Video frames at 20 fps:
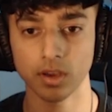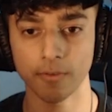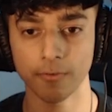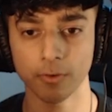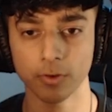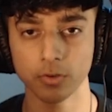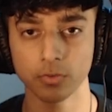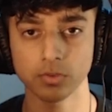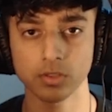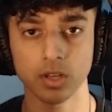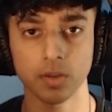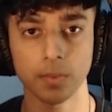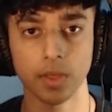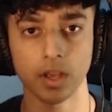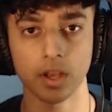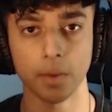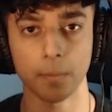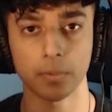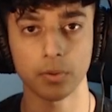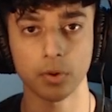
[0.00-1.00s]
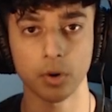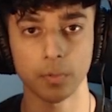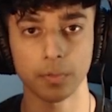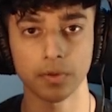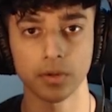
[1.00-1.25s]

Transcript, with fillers: I thought it was gonna be like a proper